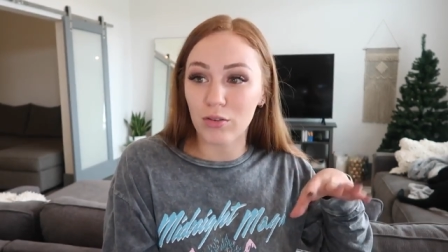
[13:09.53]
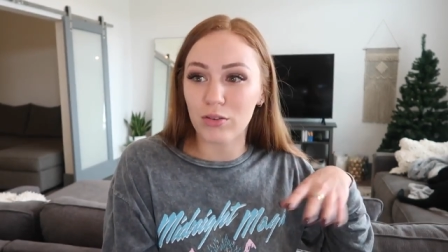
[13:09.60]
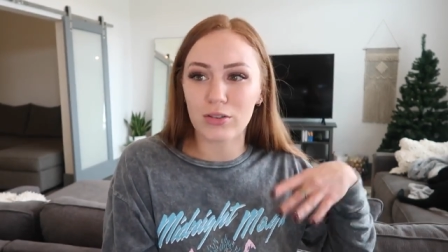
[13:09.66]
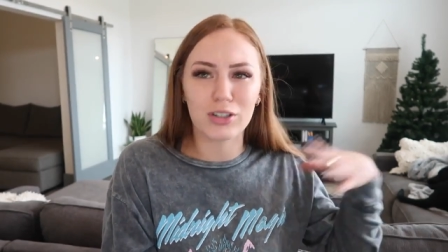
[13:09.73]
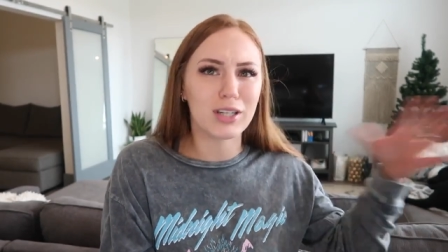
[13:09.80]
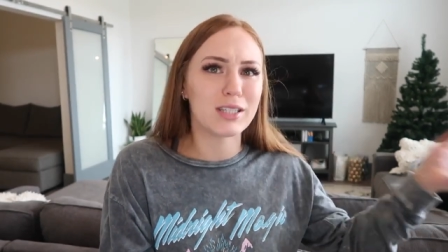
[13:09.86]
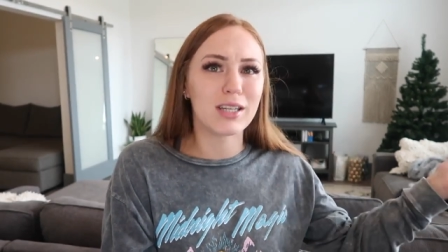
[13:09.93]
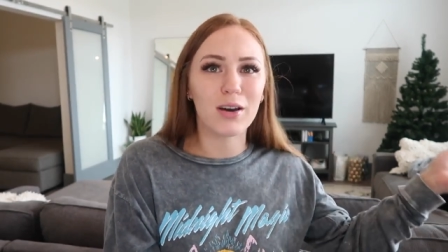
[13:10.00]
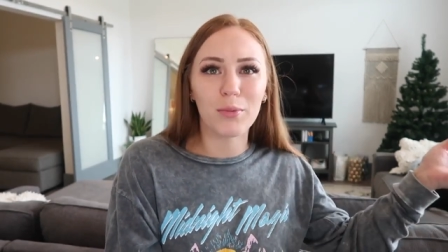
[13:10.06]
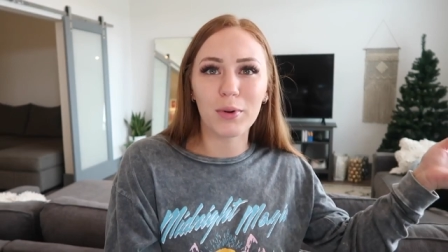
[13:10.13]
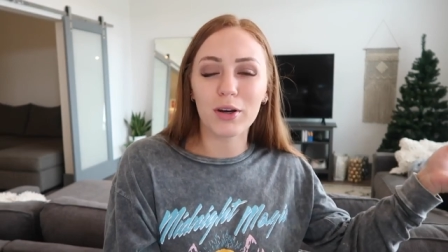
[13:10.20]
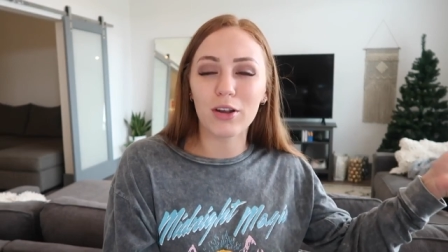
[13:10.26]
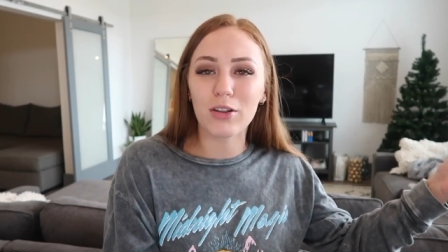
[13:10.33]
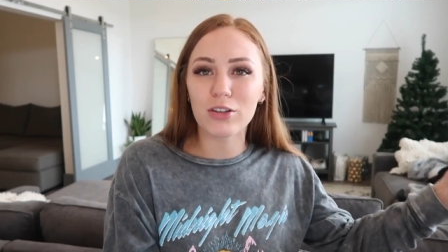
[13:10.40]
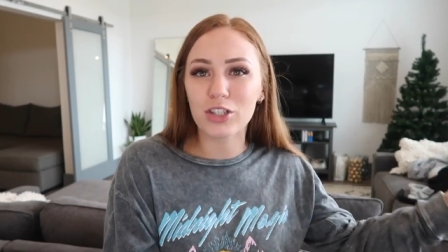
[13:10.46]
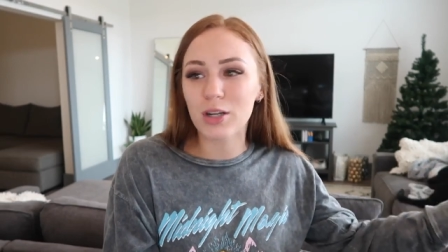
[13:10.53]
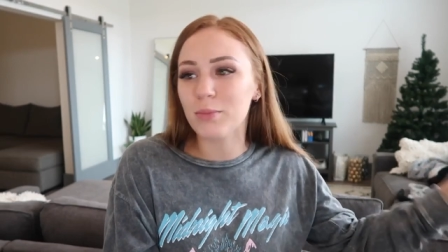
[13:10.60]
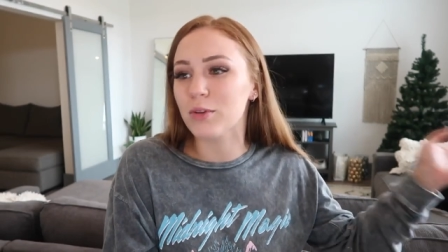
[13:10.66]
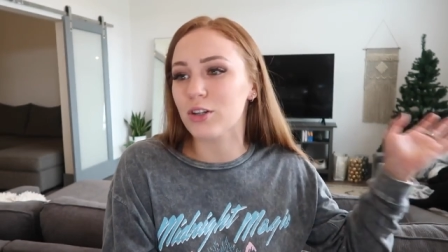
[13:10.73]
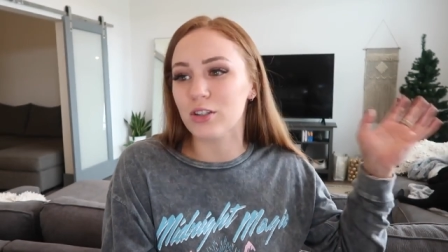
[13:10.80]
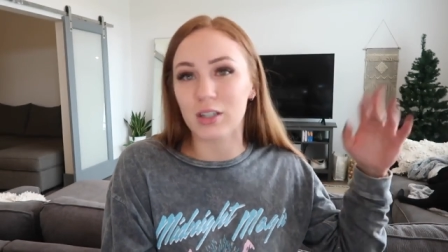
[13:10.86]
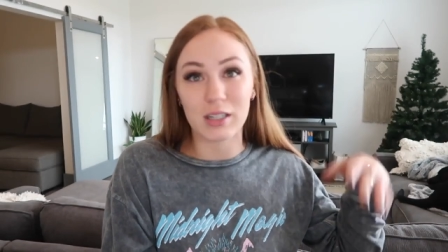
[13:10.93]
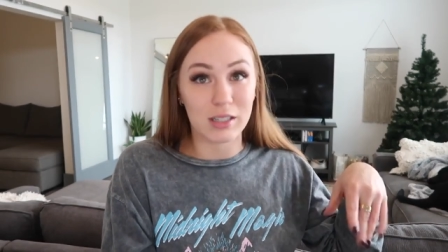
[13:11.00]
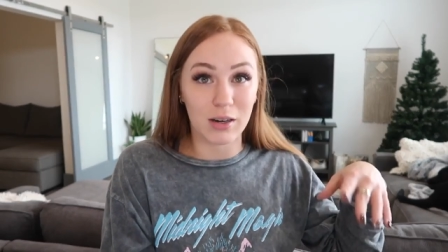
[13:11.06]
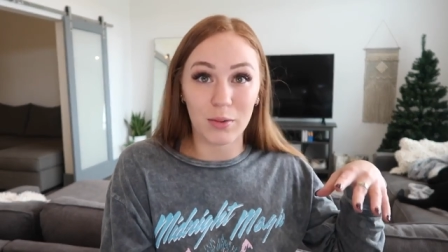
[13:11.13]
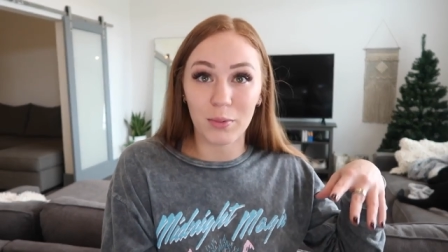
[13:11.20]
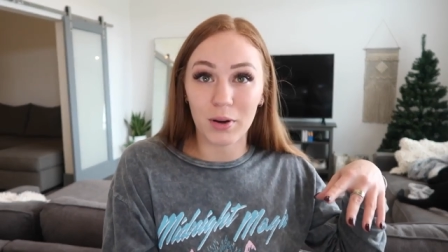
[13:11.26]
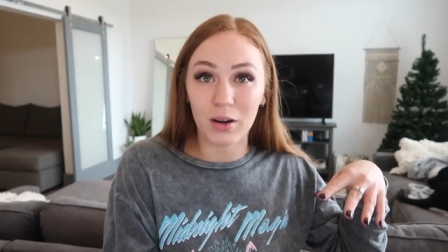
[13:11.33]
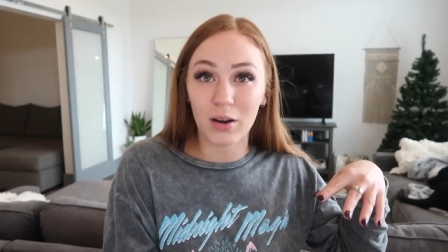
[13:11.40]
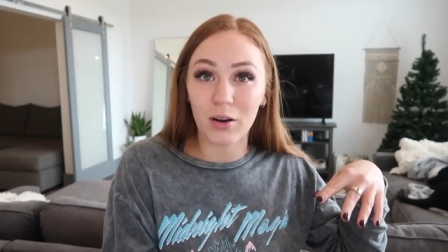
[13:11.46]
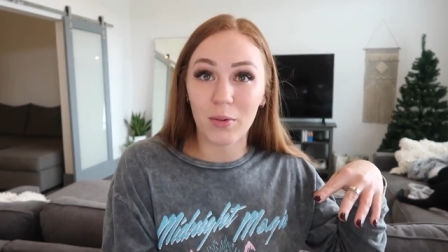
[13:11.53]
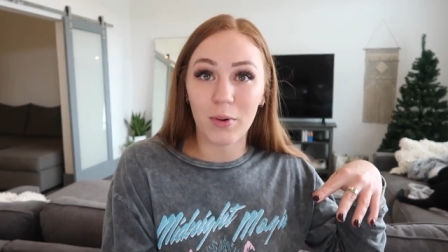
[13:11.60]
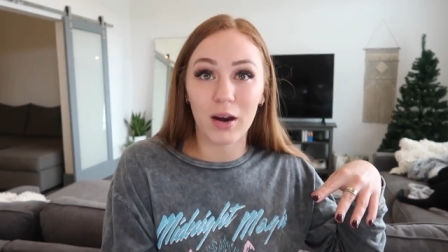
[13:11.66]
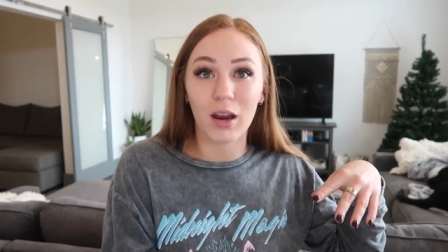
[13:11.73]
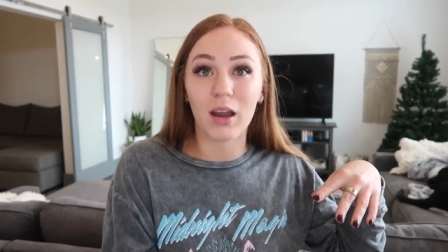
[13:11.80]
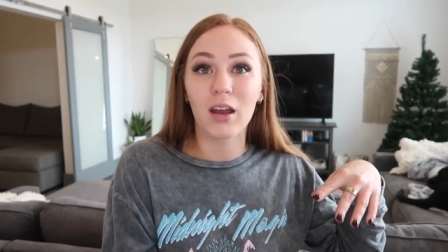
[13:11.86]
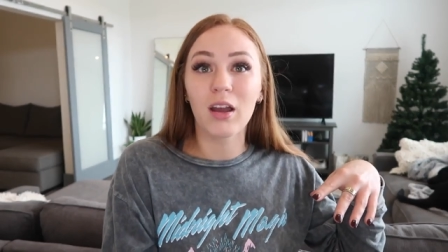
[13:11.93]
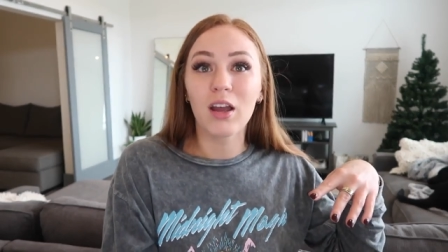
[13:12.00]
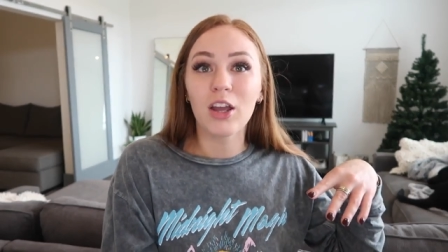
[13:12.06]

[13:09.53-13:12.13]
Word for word: There are days that I don't want to go to the gym. There are days that I don't want to go to work.